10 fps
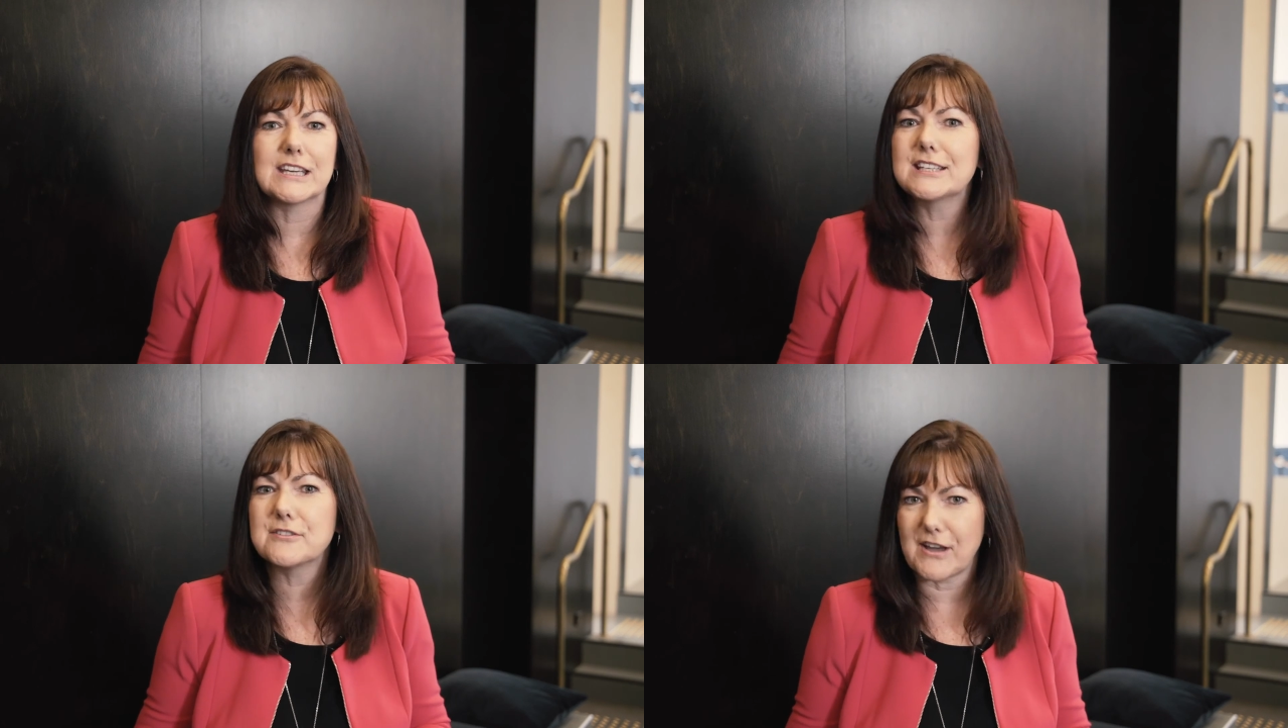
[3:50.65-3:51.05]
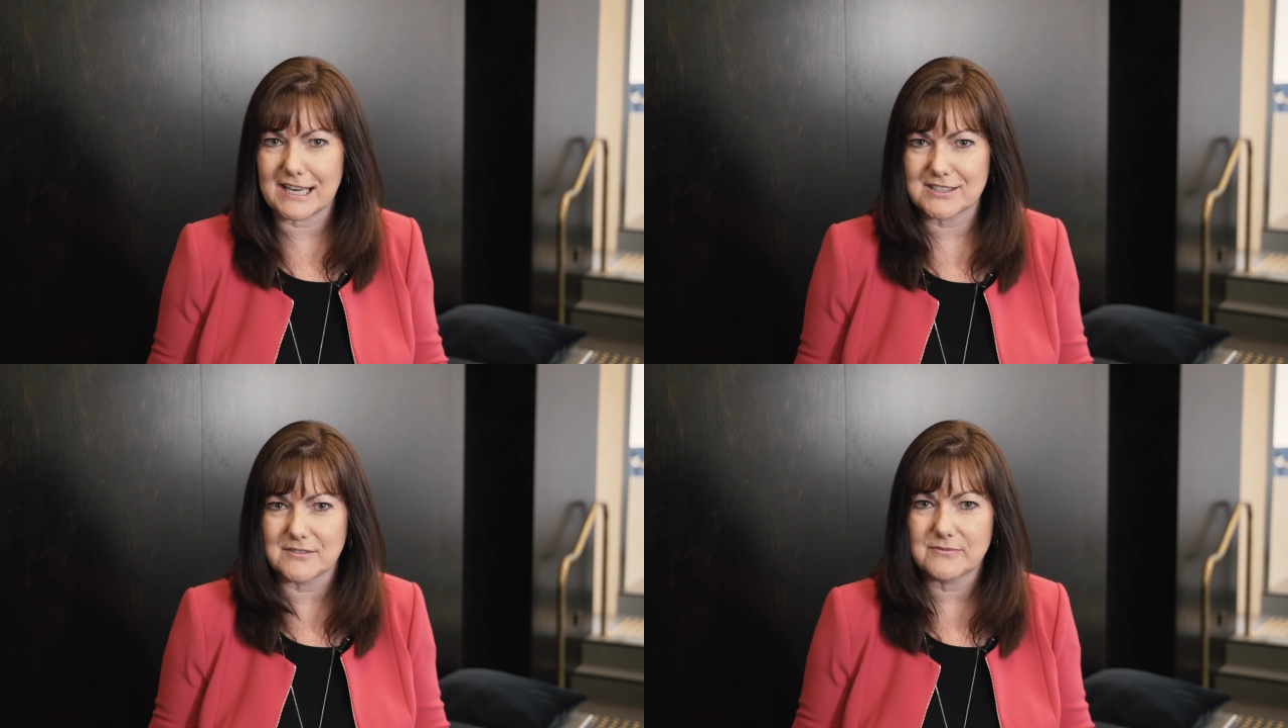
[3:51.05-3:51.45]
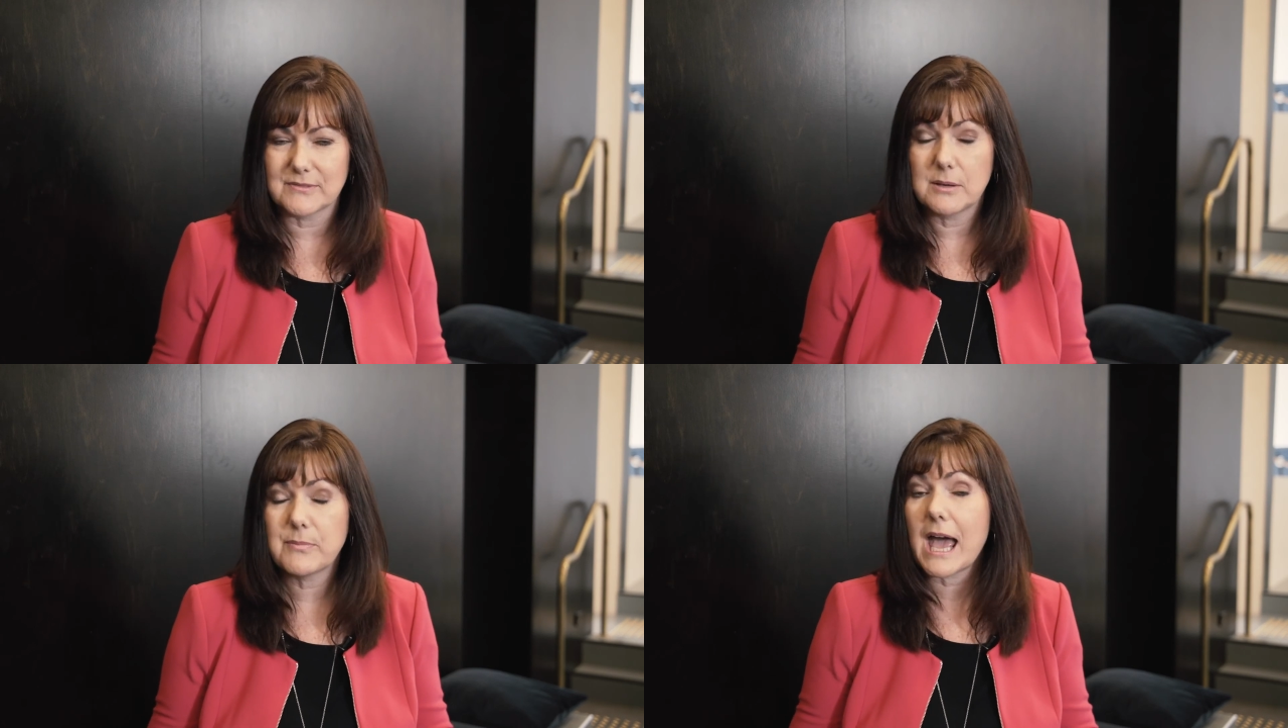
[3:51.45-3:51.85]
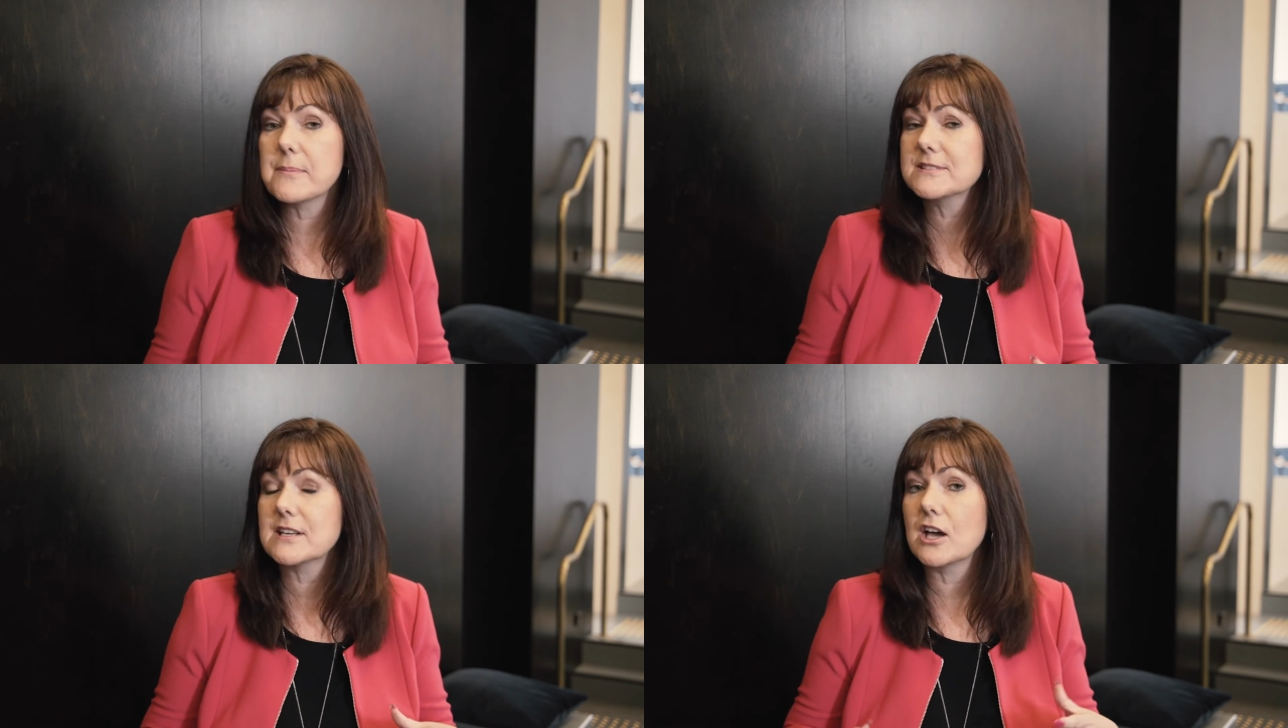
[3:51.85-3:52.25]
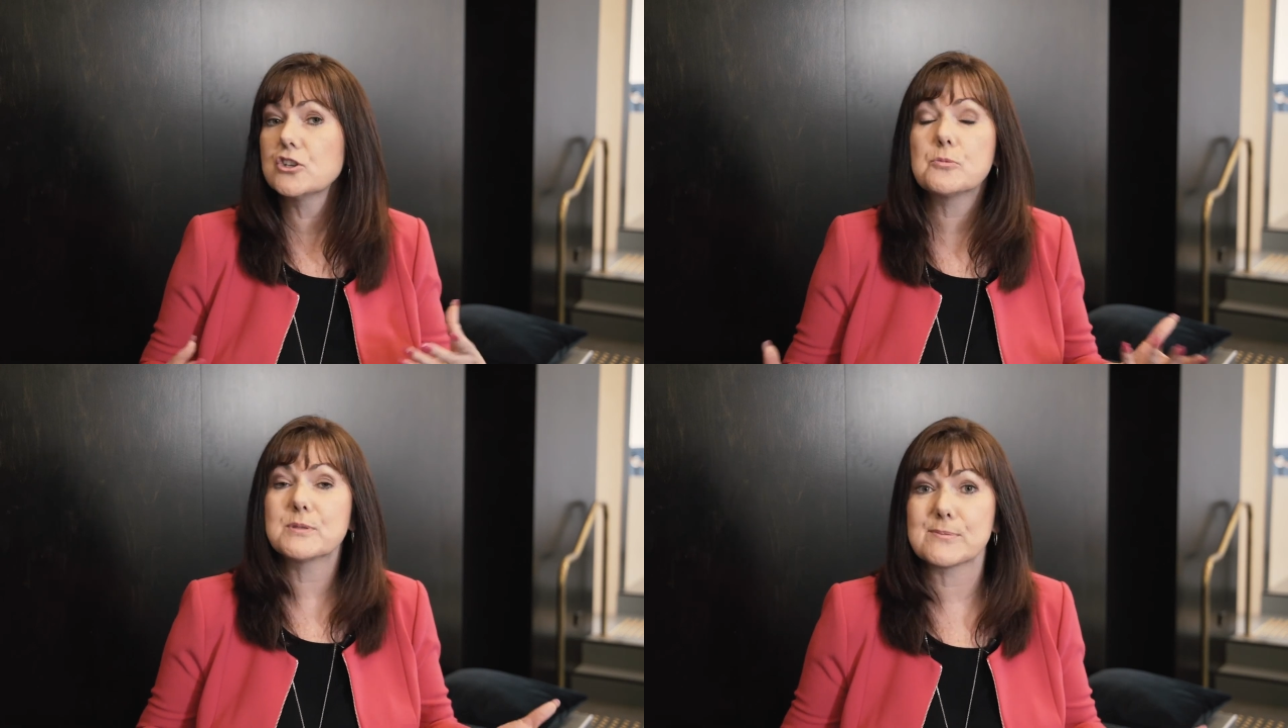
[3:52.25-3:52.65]
innovative, perhaps a
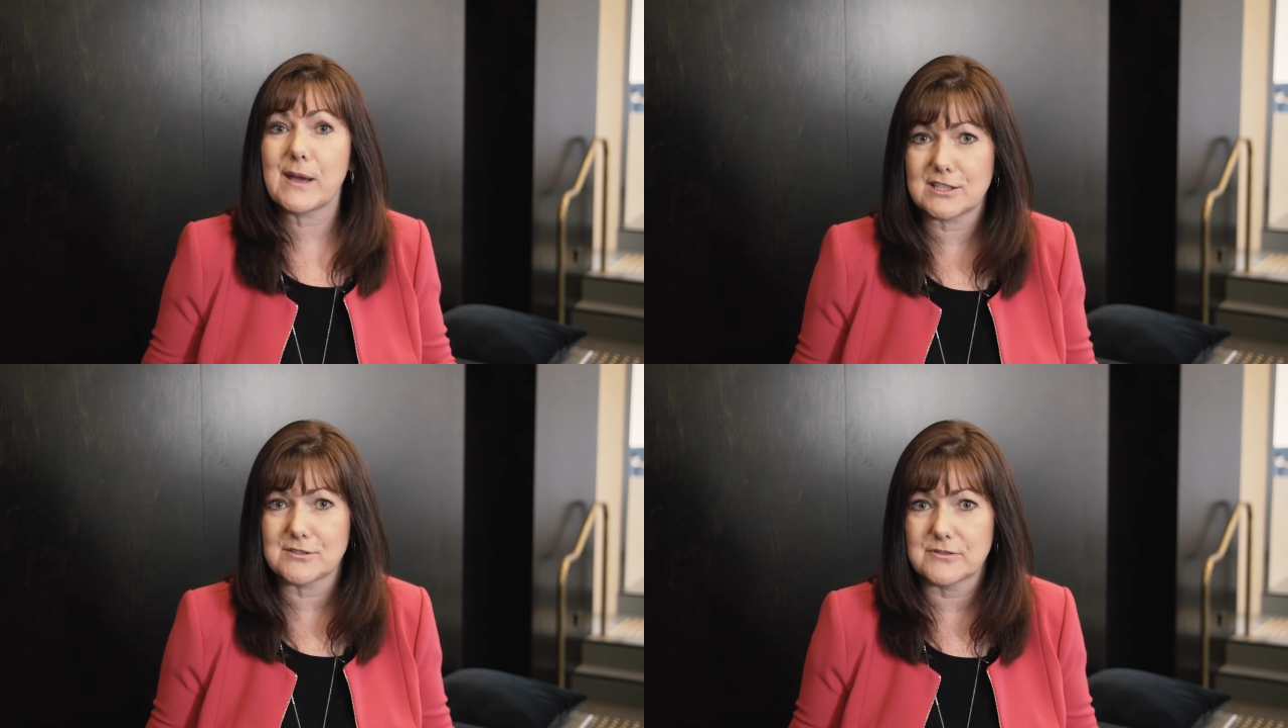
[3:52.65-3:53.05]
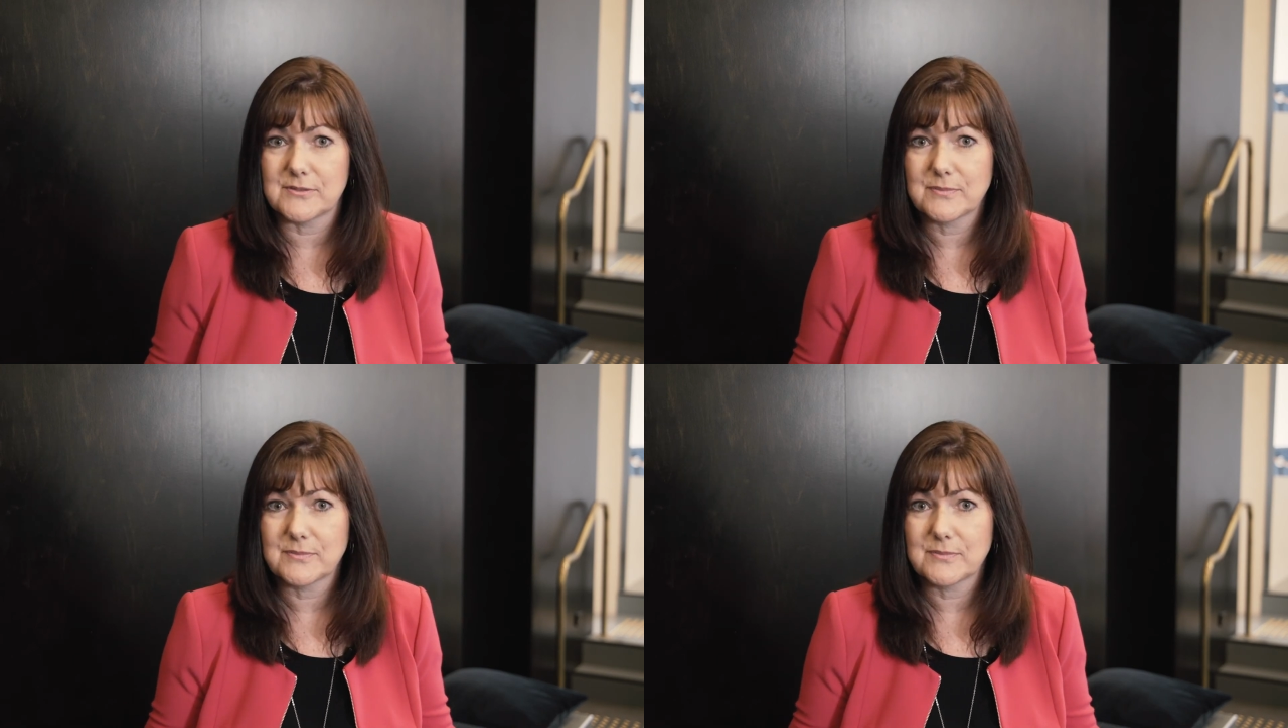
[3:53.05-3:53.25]
new perspective.